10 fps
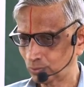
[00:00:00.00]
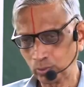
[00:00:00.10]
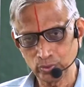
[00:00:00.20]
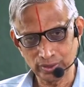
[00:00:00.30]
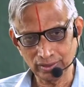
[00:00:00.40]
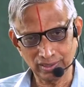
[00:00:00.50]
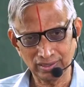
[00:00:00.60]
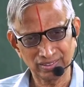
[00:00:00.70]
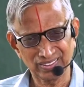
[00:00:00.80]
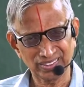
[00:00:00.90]
You see
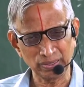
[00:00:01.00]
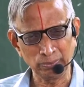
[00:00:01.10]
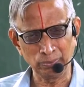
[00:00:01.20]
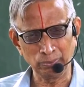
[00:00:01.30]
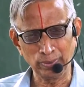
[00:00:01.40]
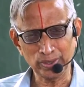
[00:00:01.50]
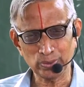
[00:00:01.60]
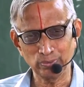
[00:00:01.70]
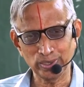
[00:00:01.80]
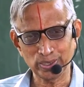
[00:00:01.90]
that that's a
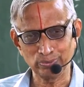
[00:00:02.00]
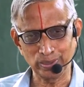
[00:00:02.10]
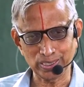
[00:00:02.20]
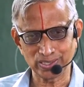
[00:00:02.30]
much, much, much